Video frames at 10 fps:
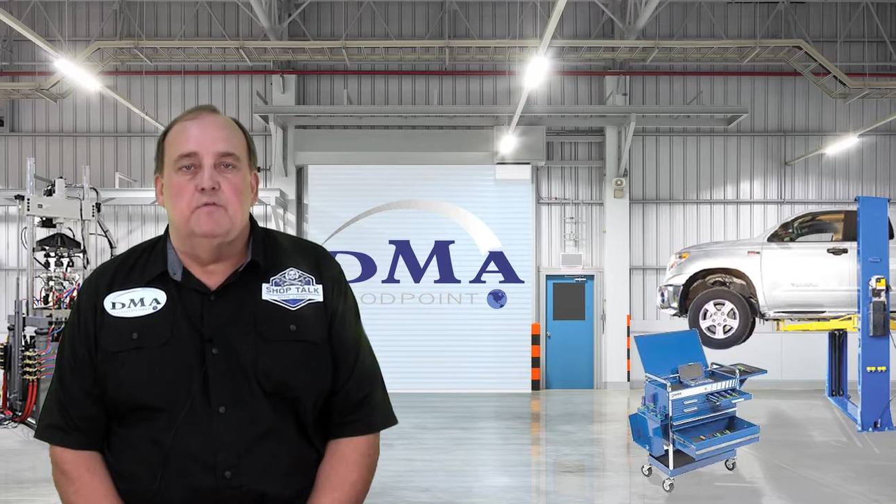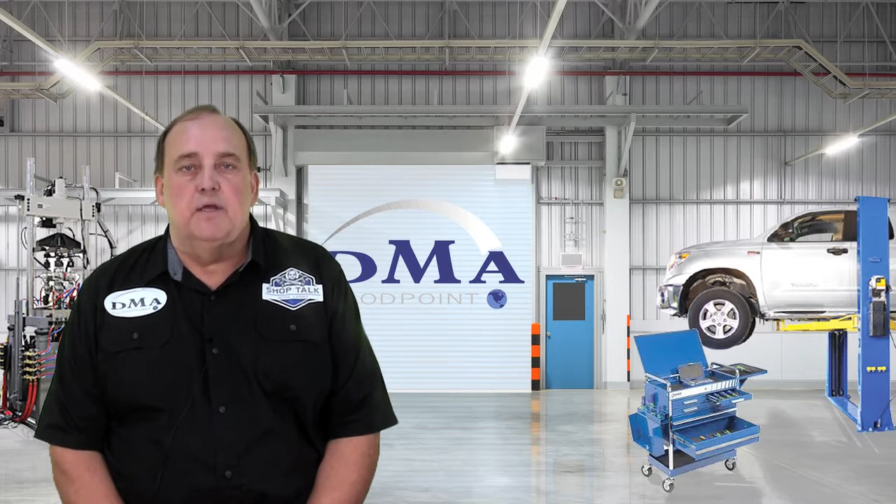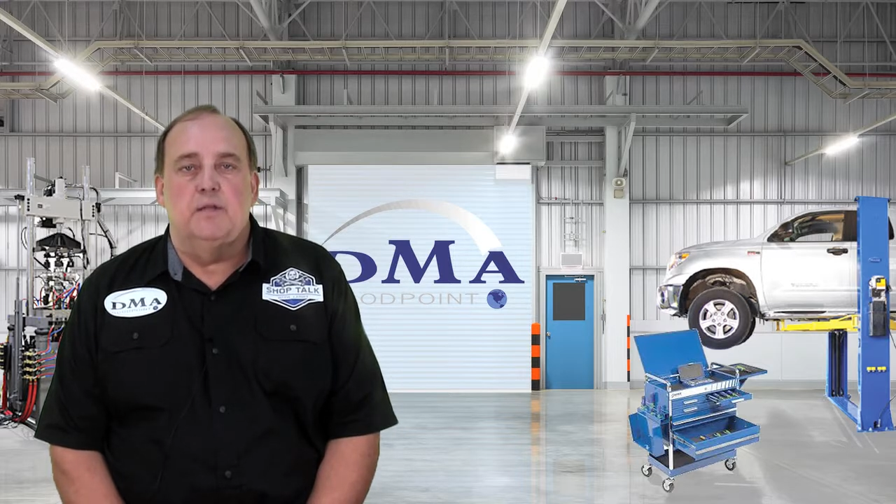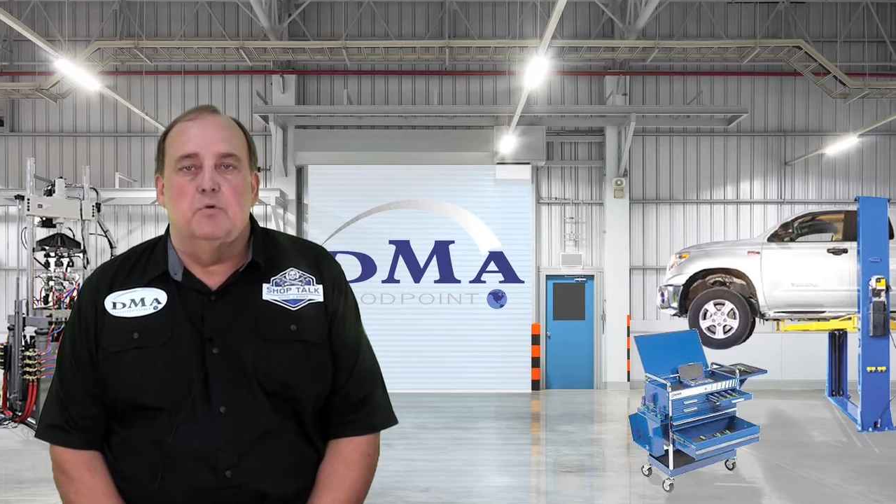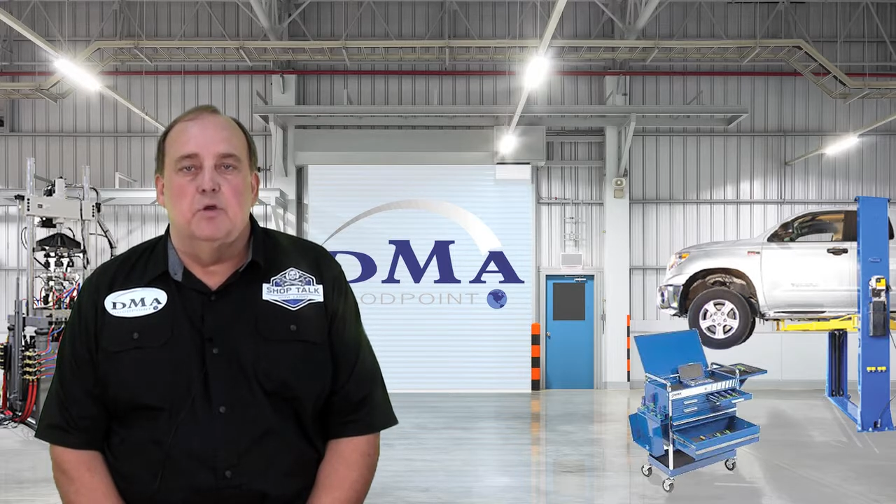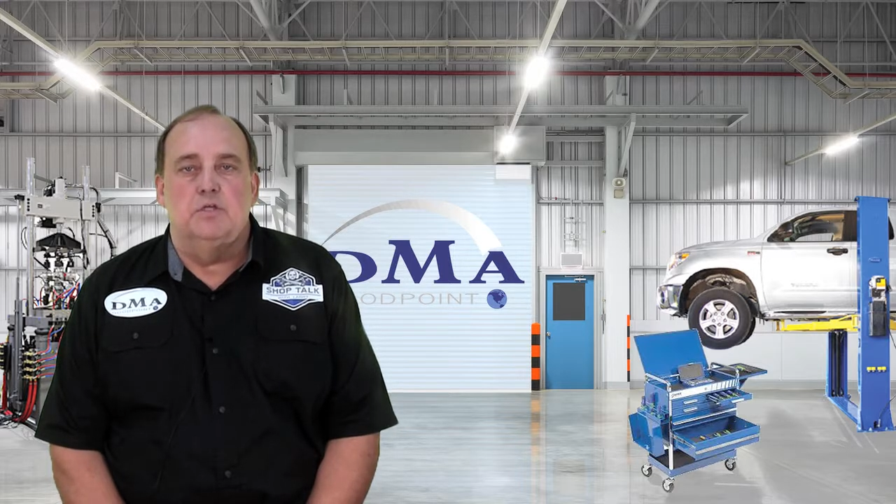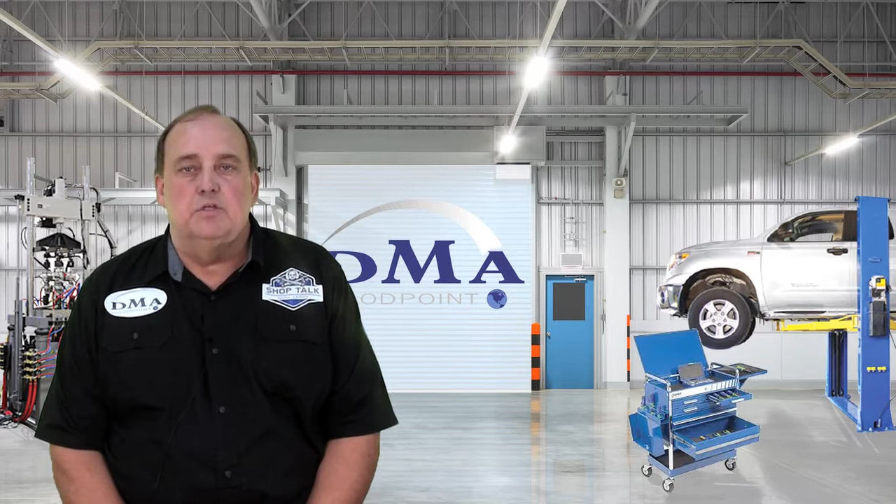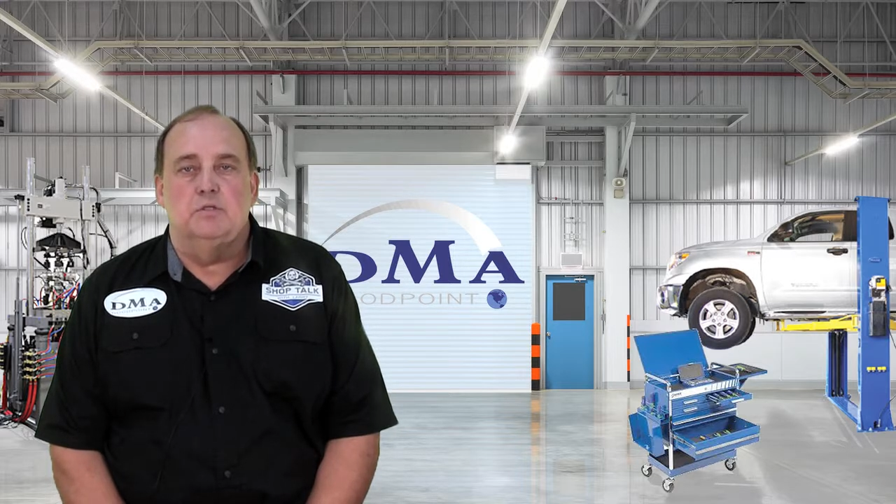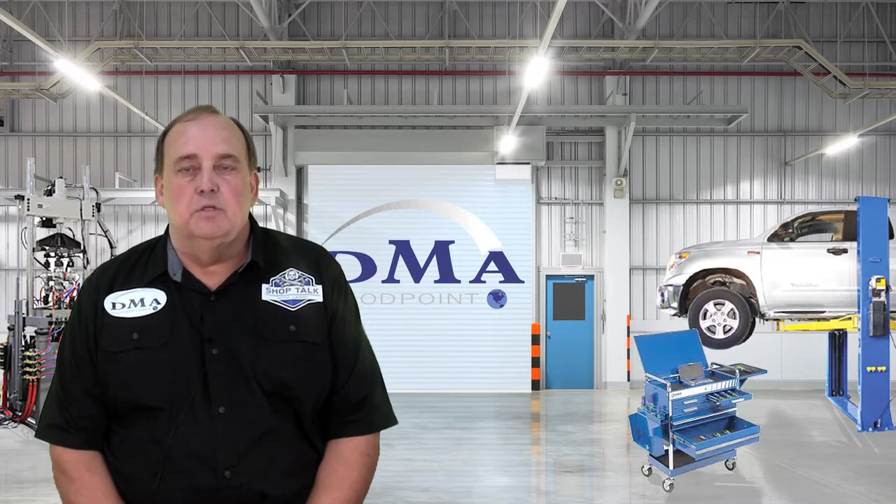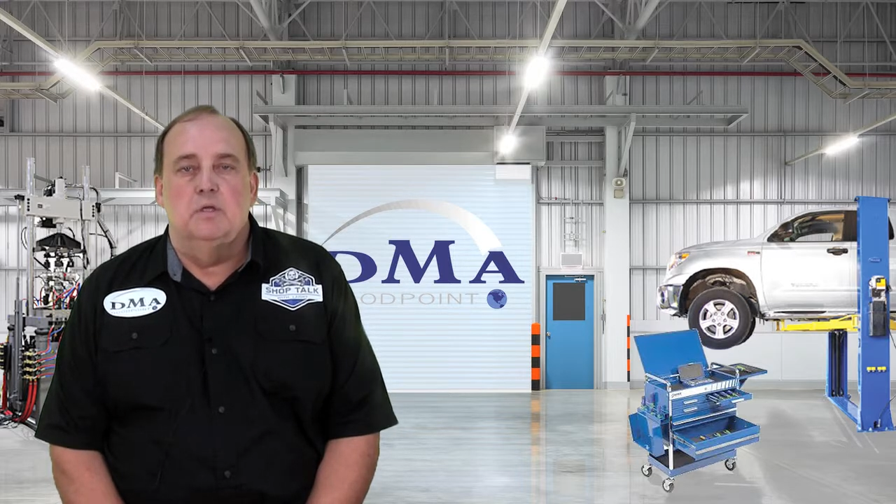to fight
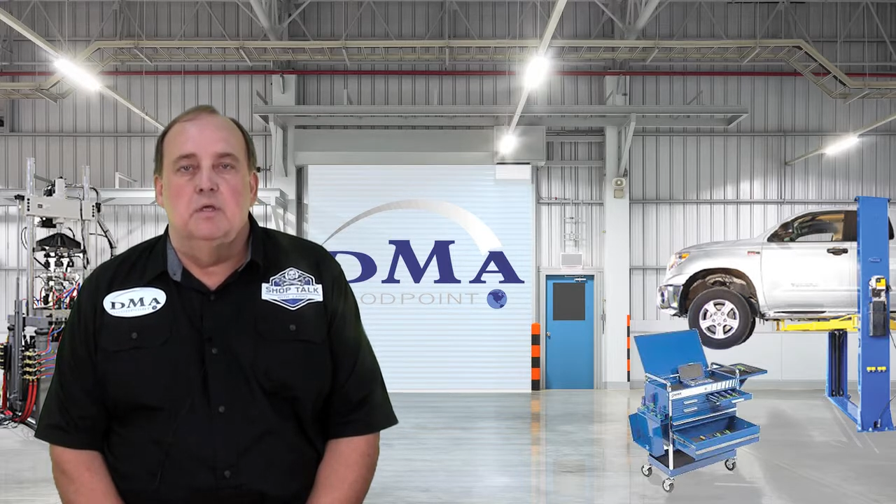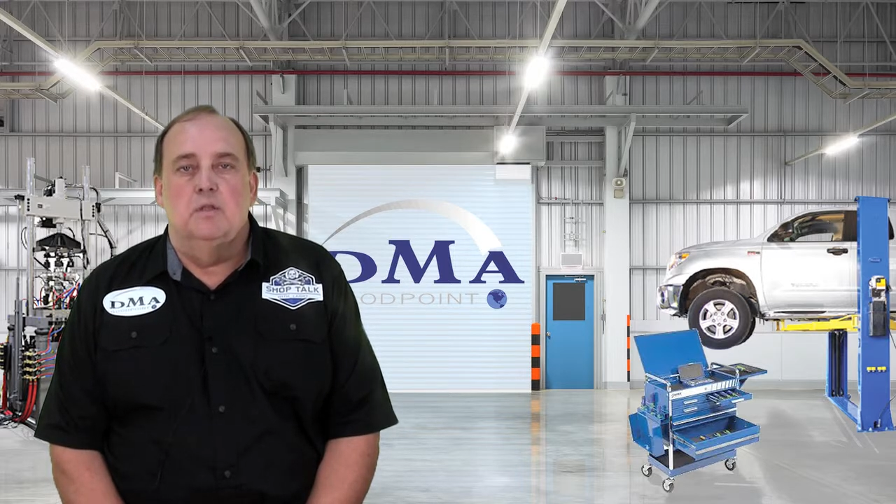abrasion.